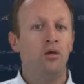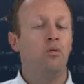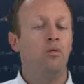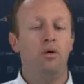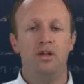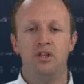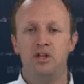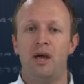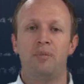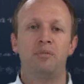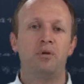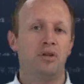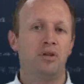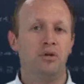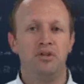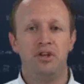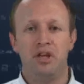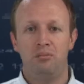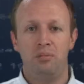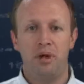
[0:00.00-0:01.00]
what a Chapter
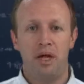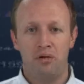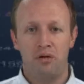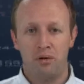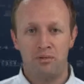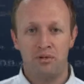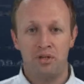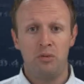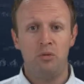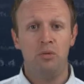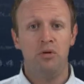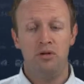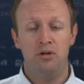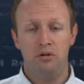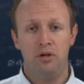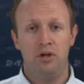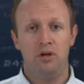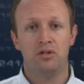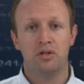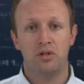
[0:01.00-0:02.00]
13 bankruptcy would
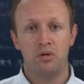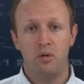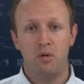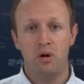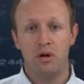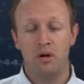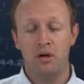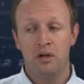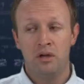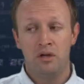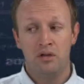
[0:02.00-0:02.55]
do to your score.